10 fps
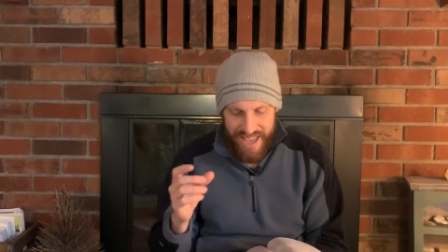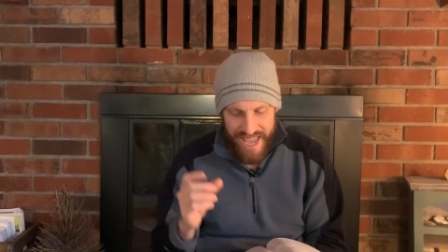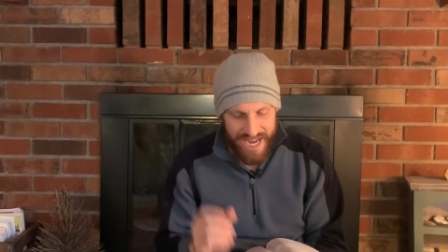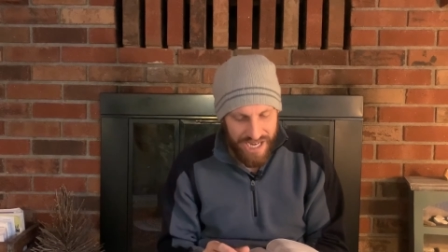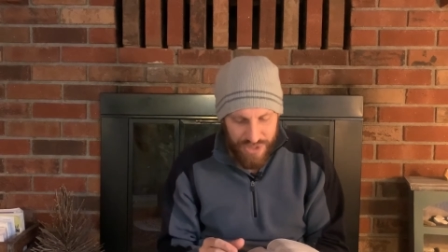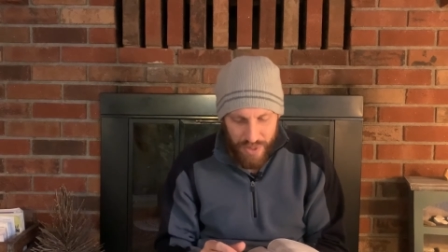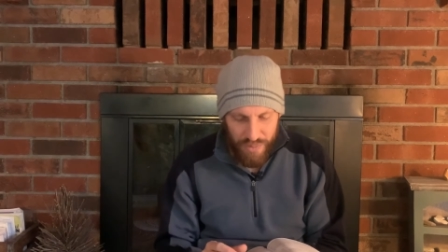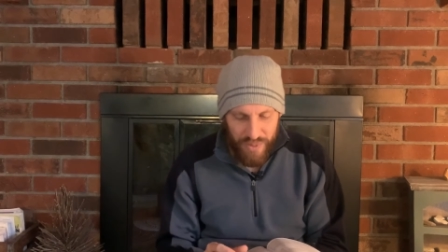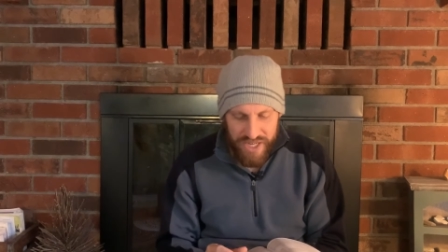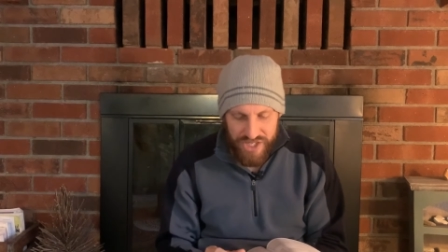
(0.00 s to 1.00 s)
And I just want to
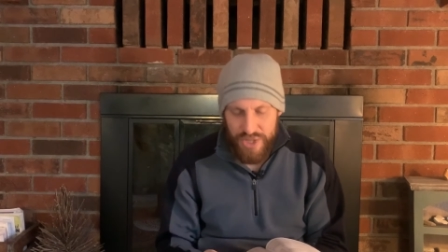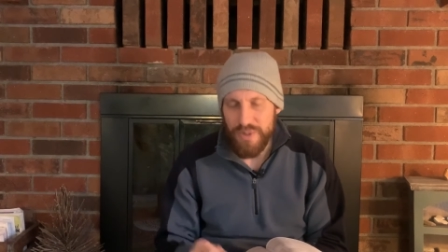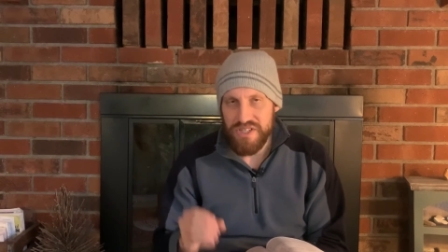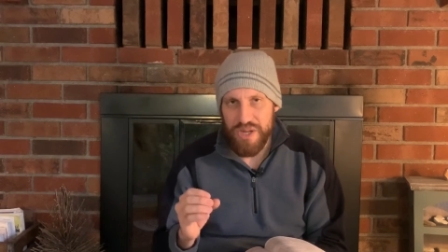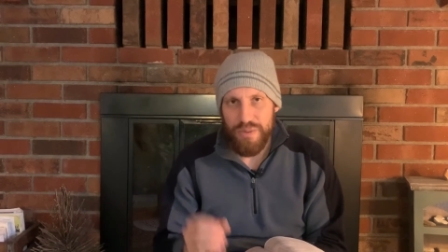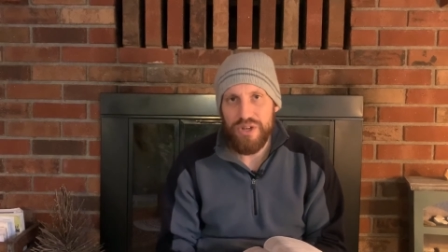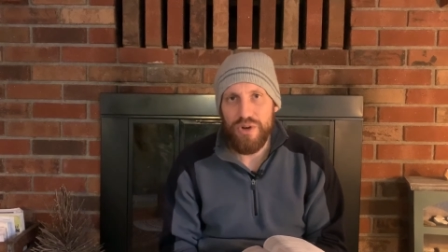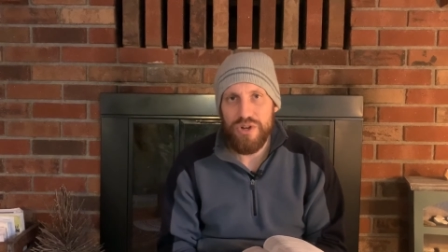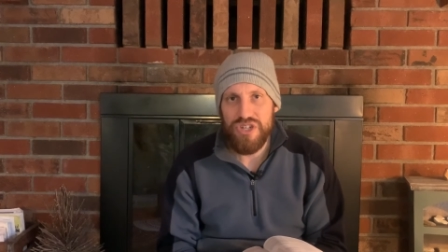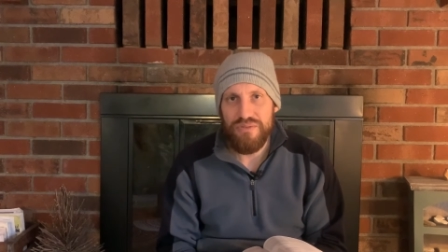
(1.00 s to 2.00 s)
read it to you. It's so
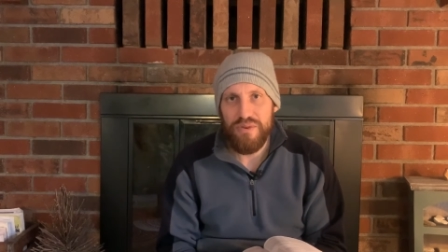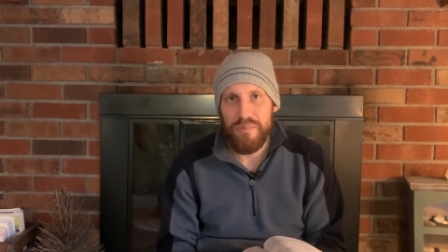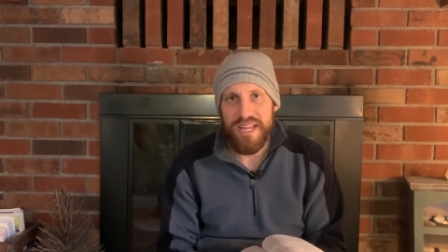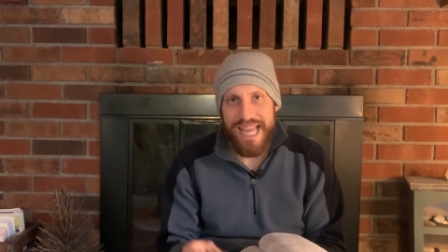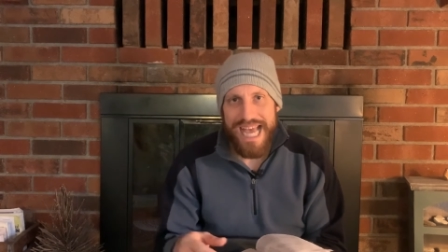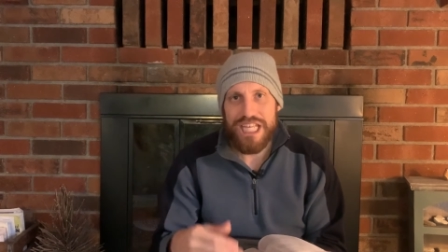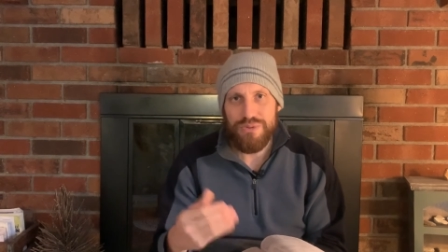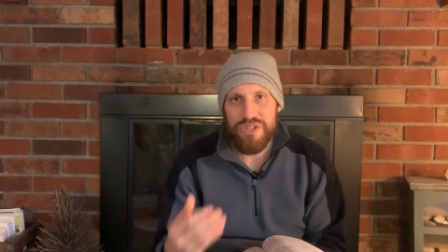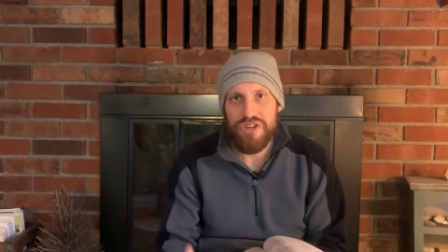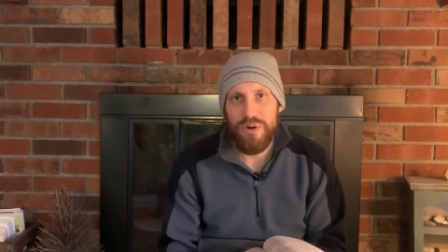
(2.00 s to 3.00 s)
encouraging for me as
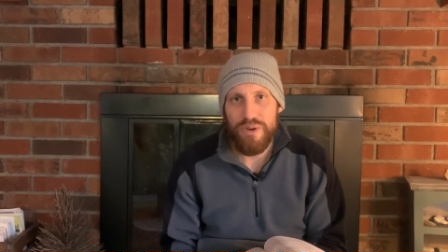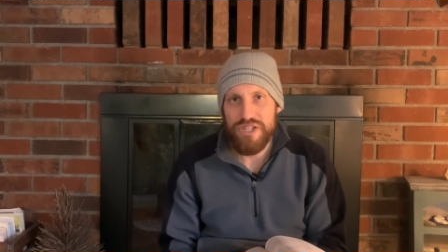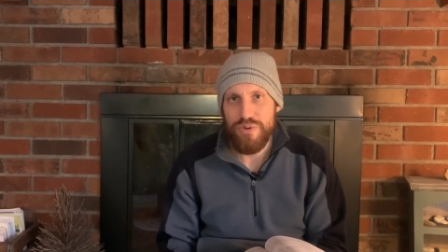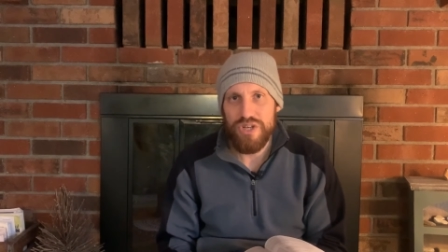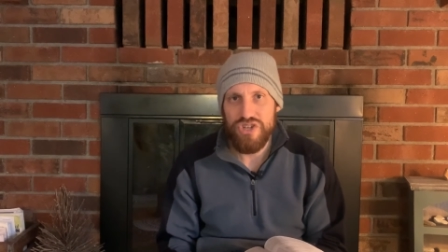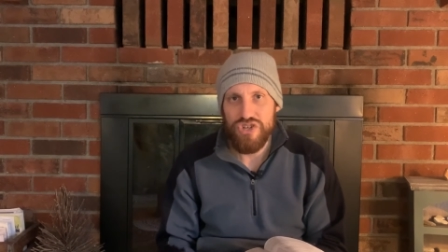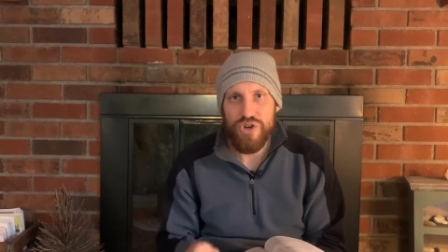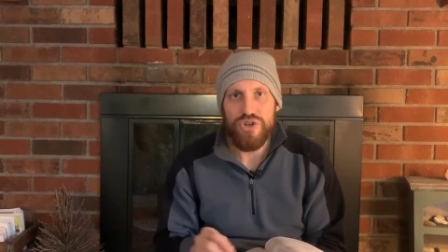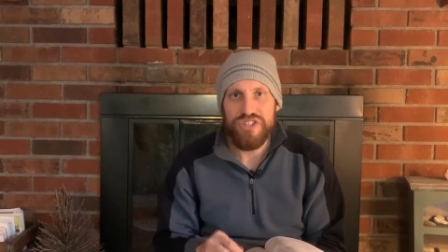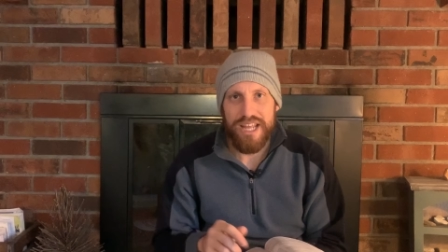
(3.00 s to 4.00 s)
we start Restoration
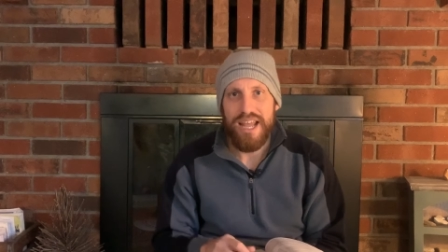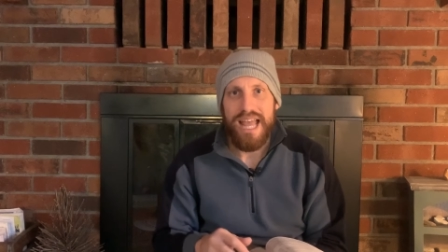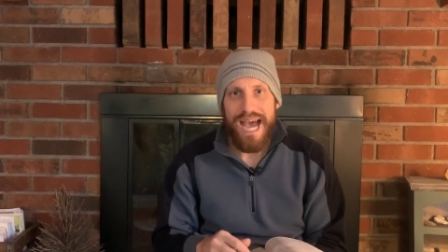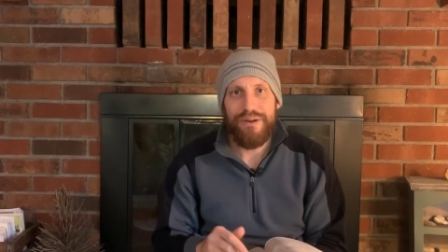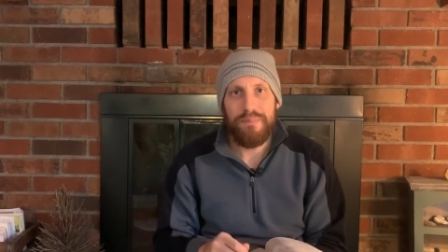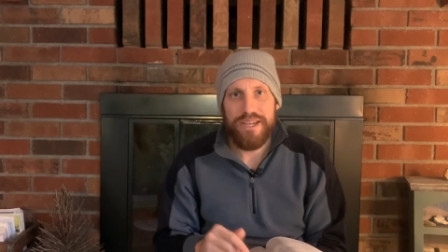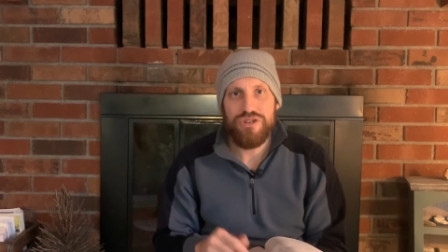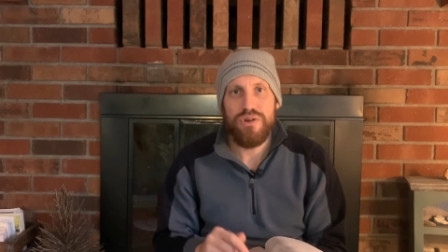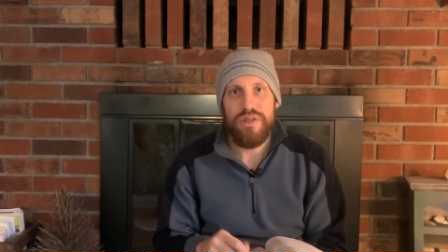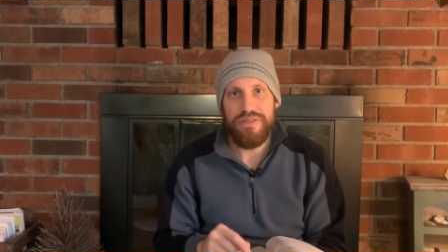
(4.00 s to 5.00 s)
Church that I want to make
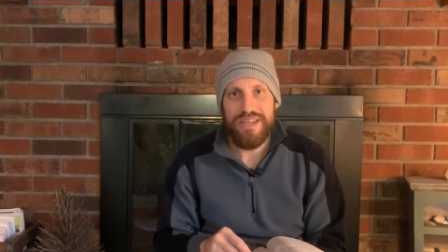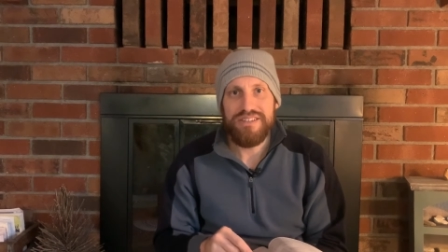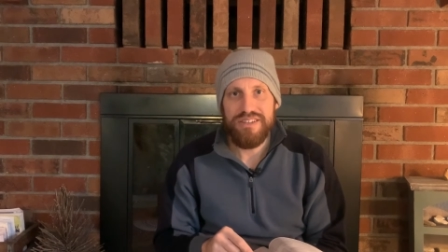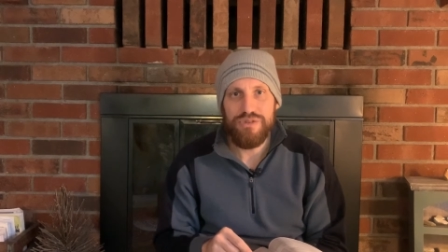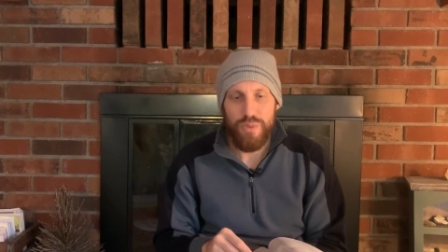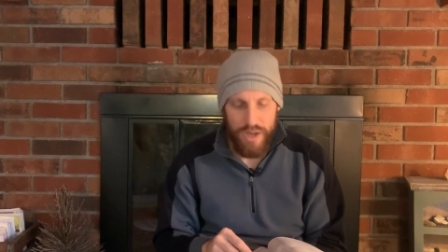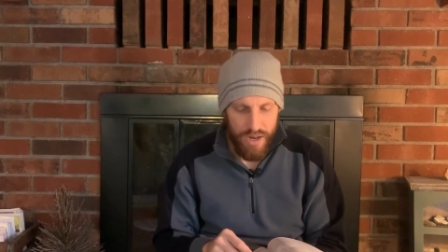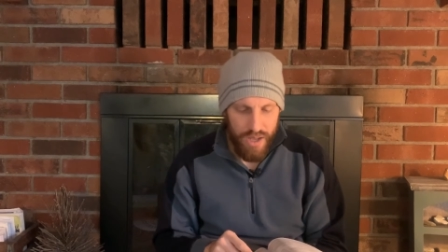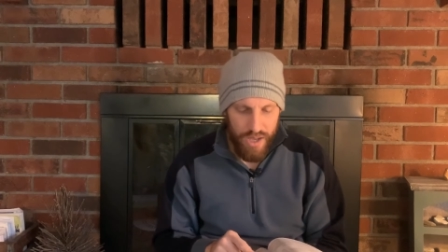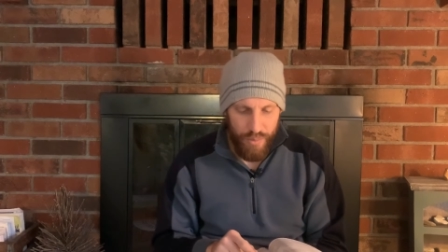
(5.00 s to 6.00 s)
sure that this is what
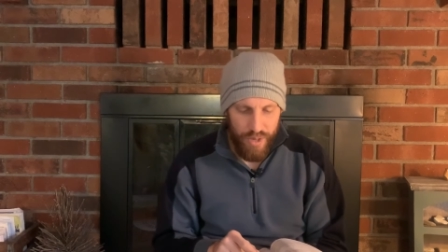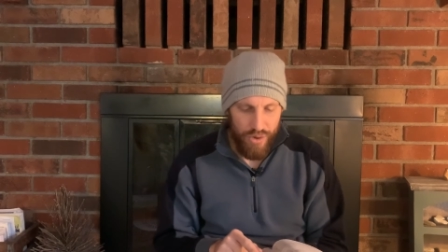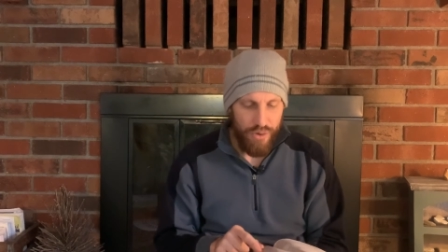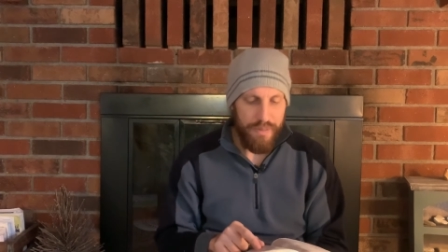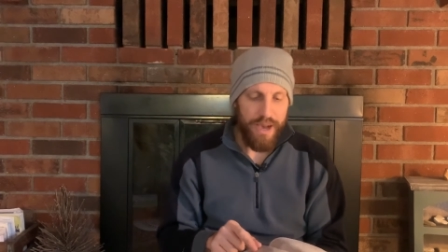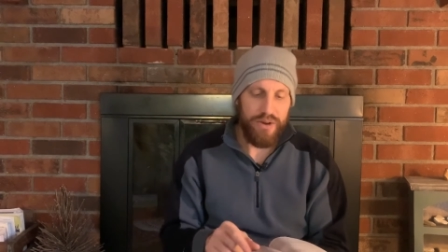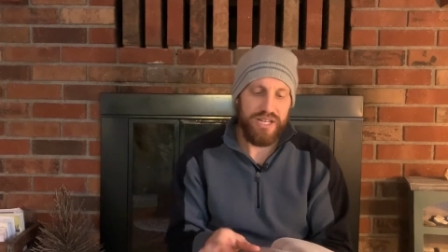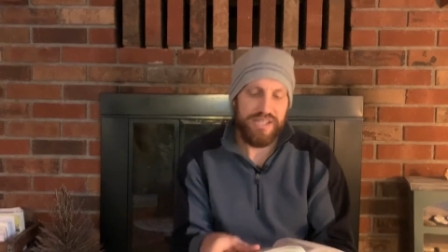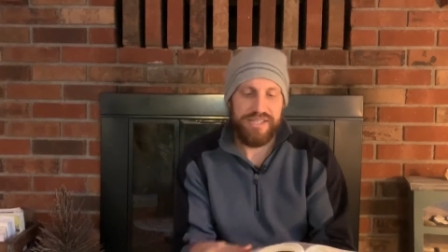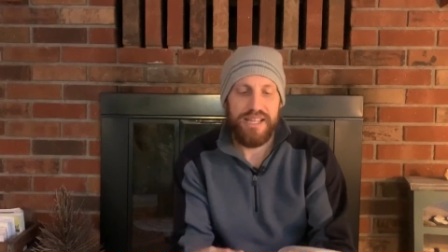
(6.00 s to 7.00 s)
we are about.
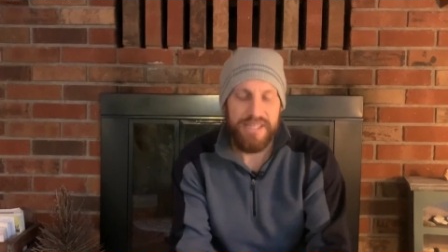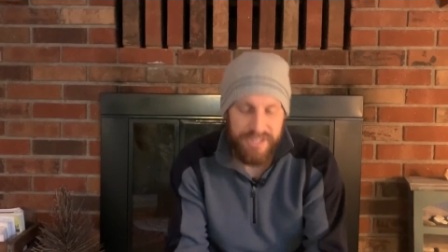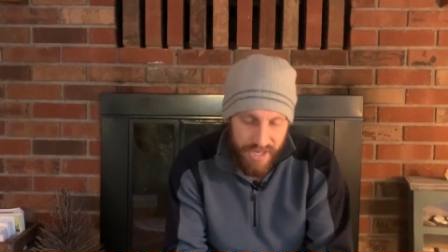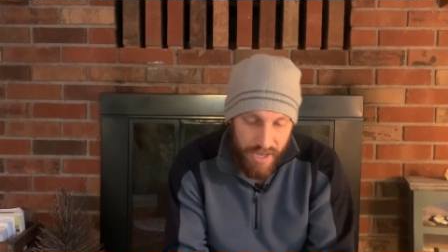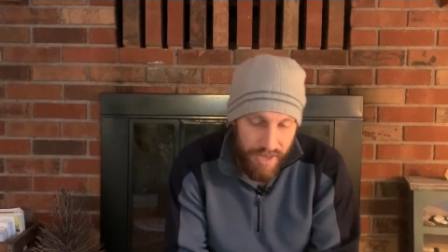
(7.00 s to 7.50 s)
And it says,